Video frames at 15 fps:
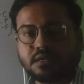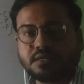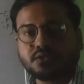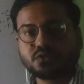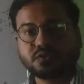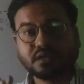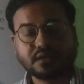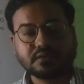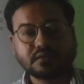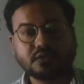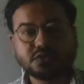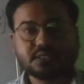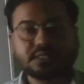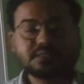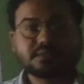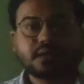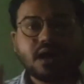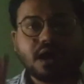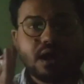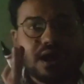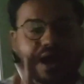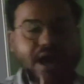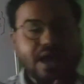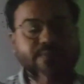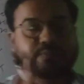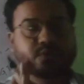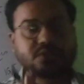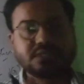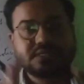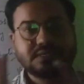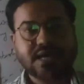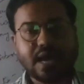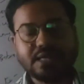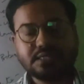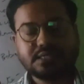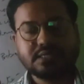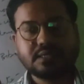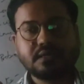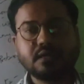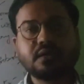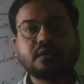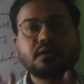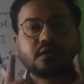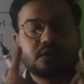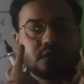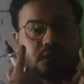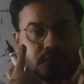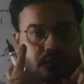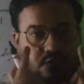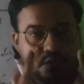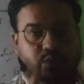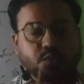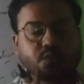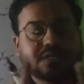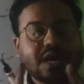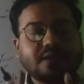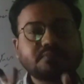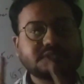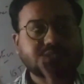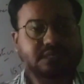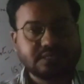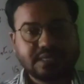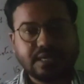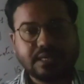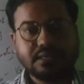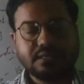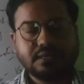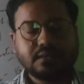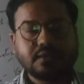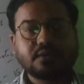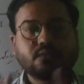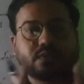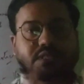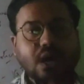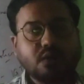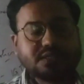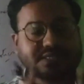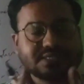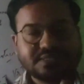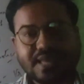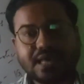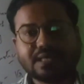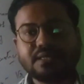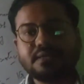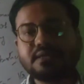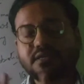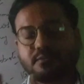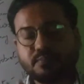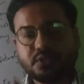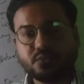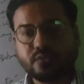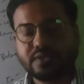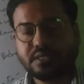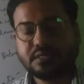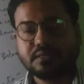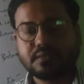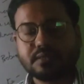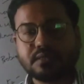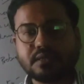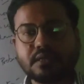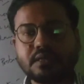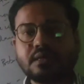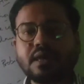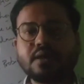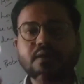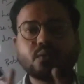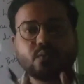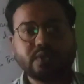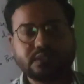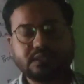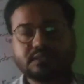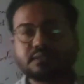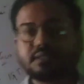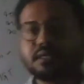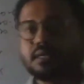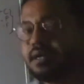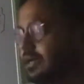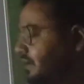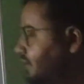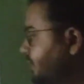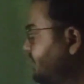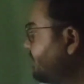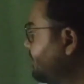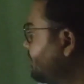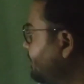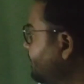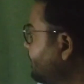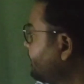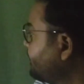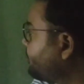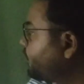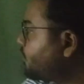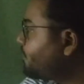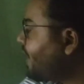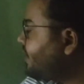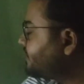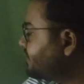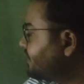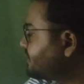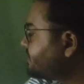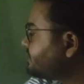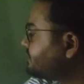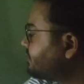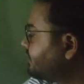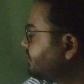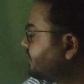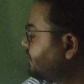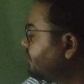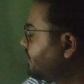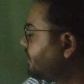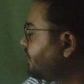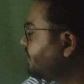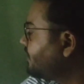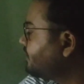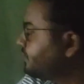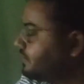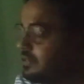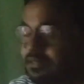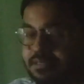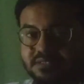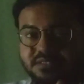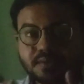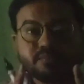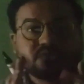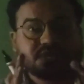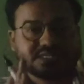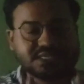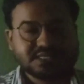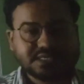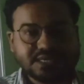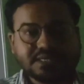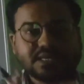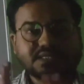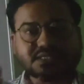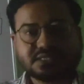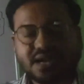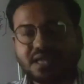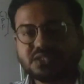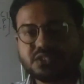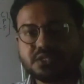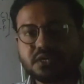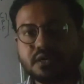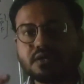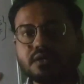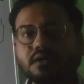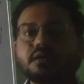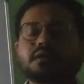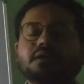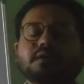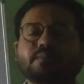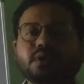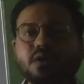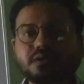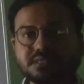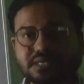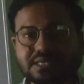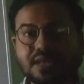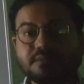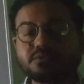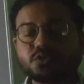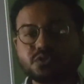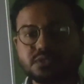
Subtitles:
So the conclusion is high protein diet 2 times daily without snacking in between, with probiotics, some resistant starch because it helps to